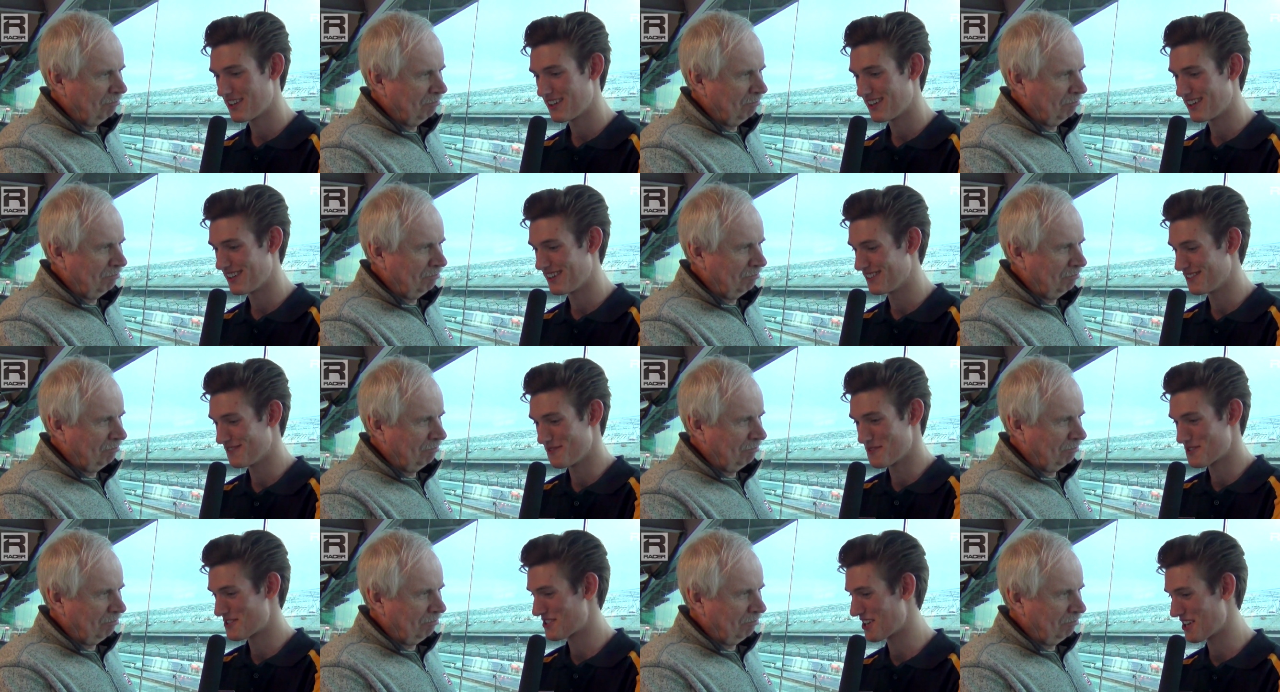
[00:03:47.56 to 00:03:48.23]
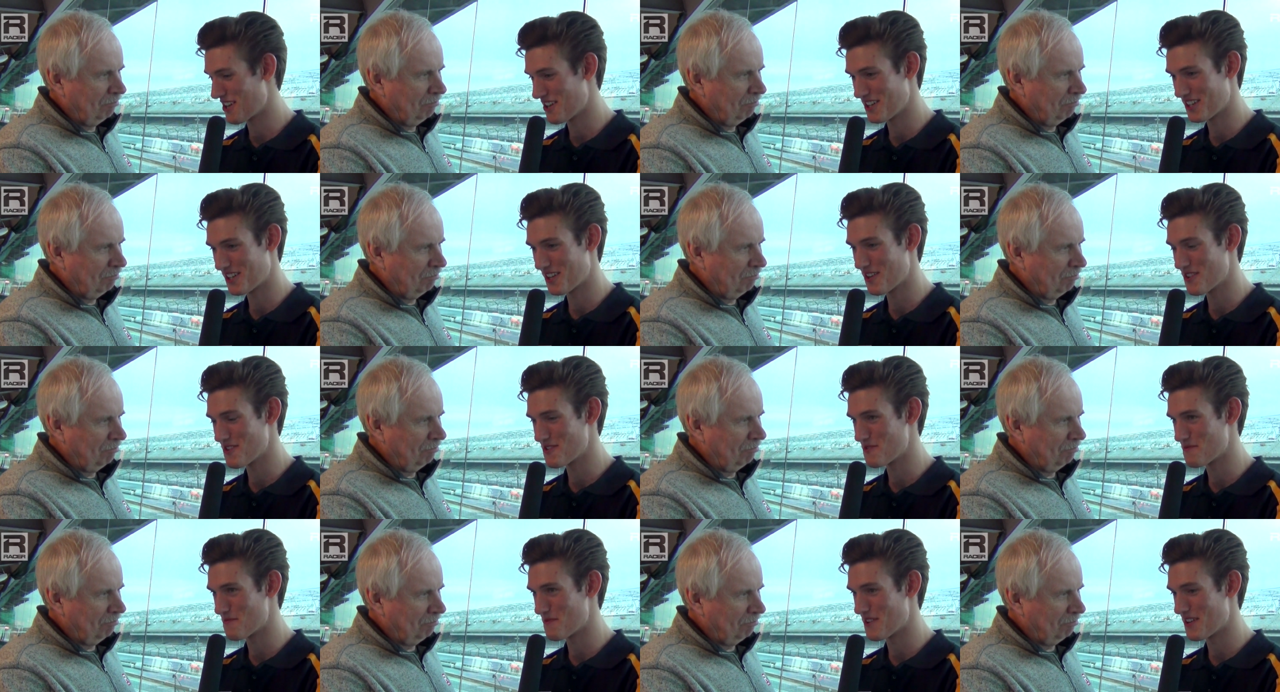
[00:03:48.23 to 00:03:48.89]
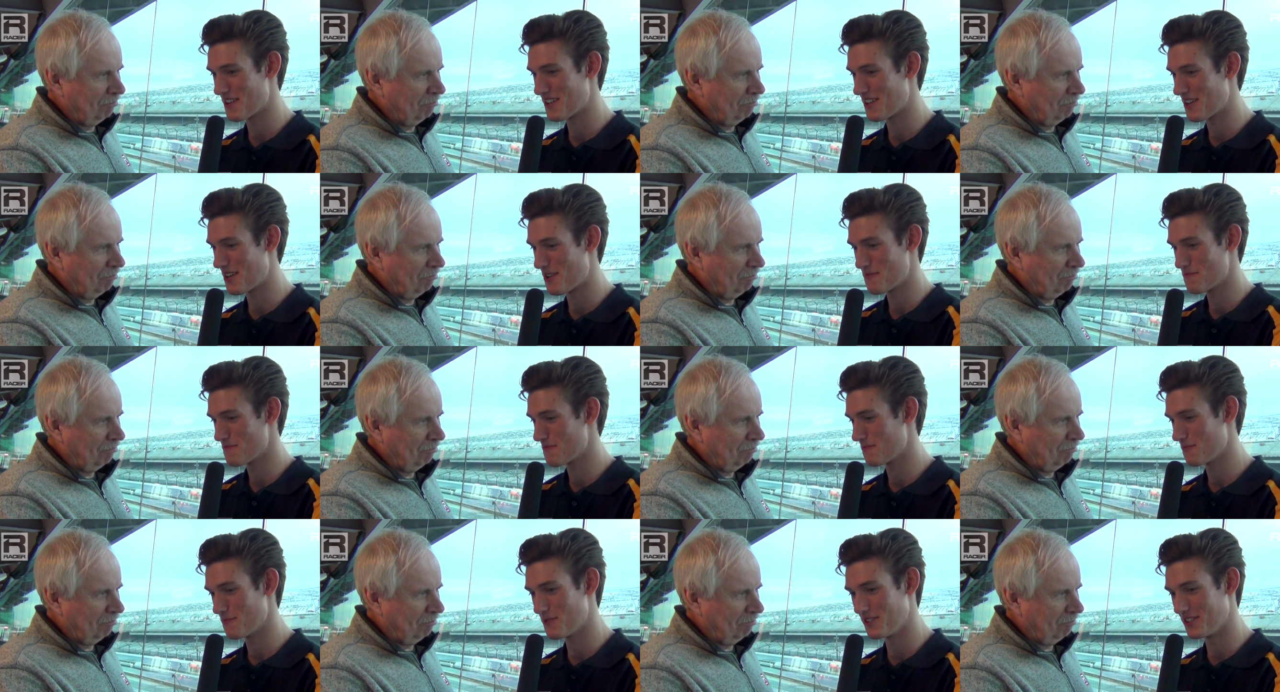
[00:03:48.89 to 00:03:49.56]
Speaker 1: uh, we'll see how it goes. But
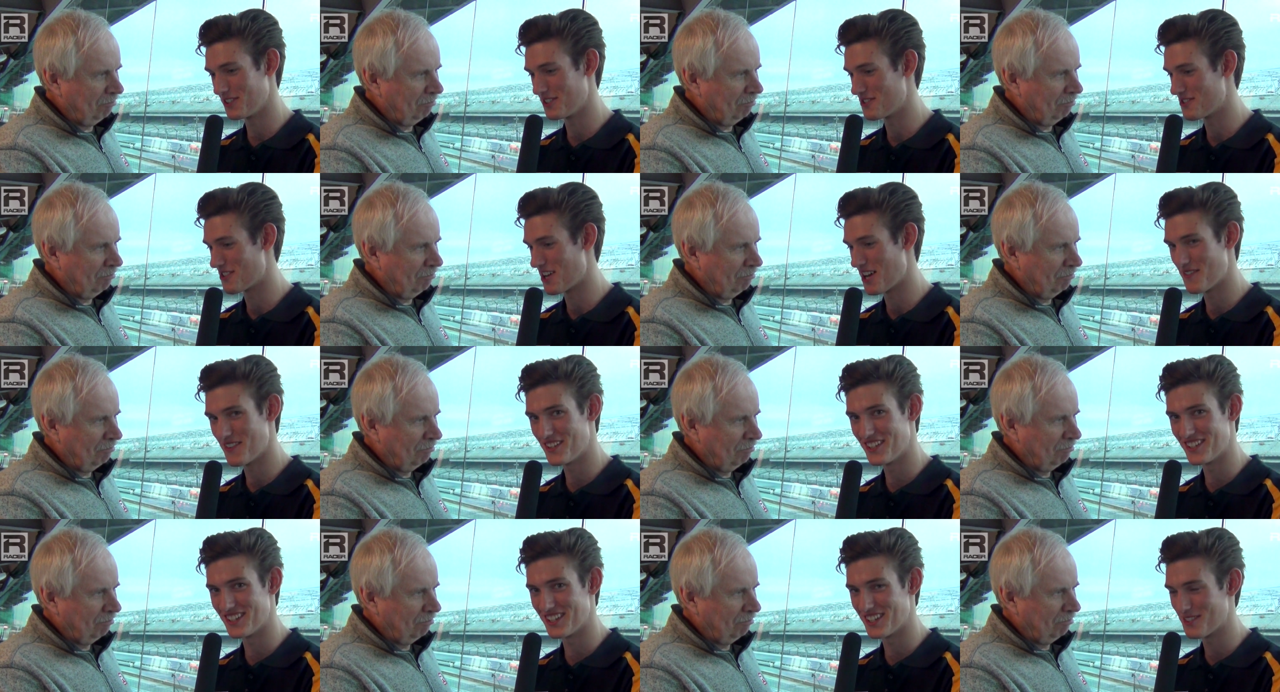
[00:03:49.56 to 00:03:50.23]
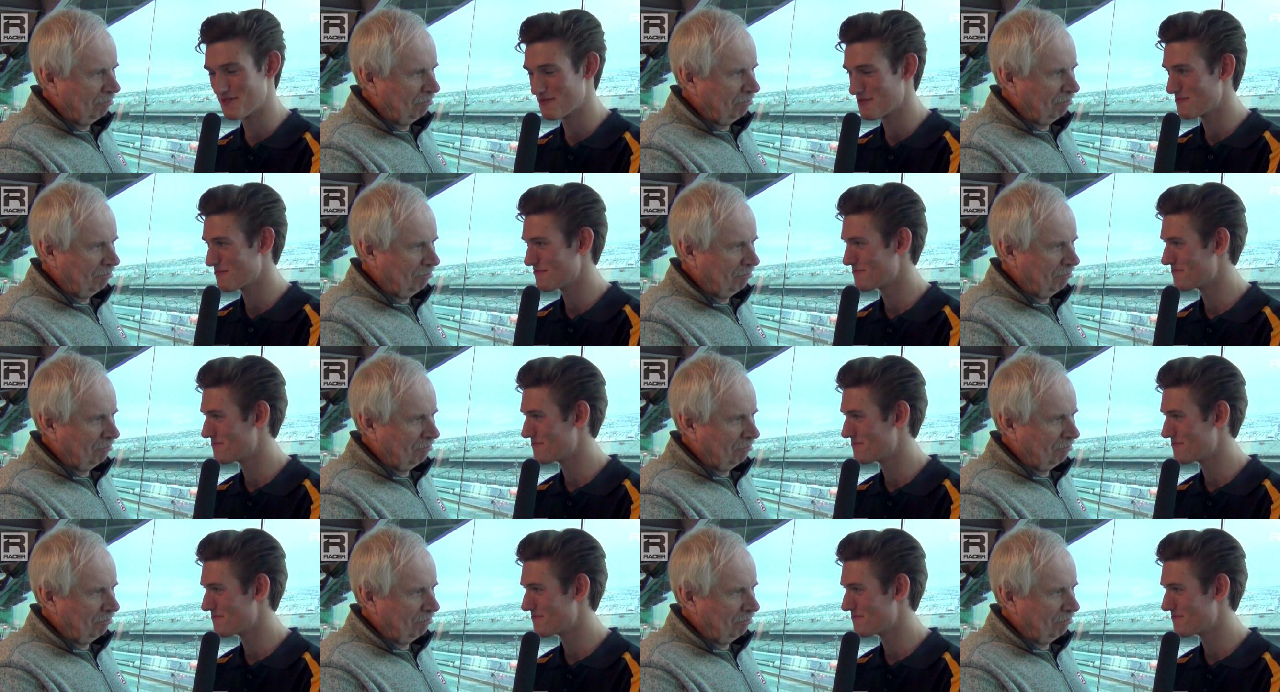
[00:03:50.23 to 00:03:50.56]
I'm willing to drive anything.